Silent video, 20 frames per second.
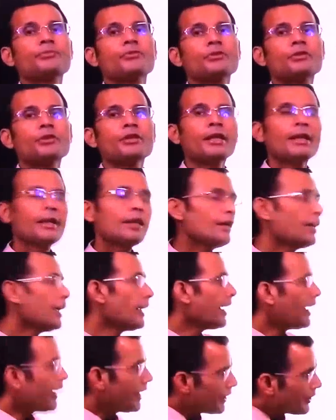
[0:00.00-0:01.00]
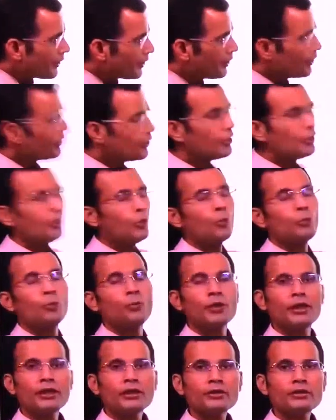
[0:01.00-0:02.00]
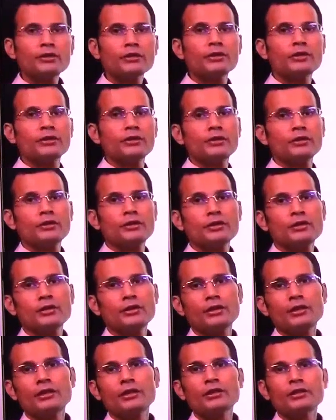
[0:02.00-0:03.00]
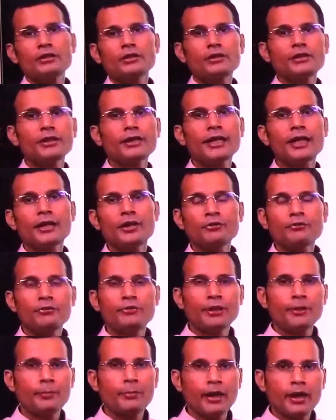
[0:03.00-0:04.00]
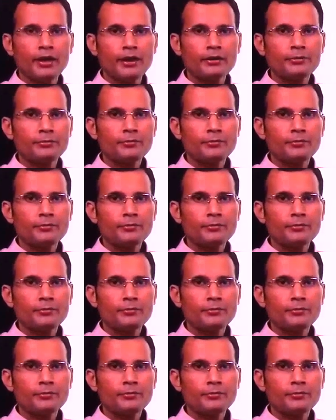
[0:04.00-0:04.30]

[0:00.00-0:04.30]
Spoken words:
they end with a negative feedback.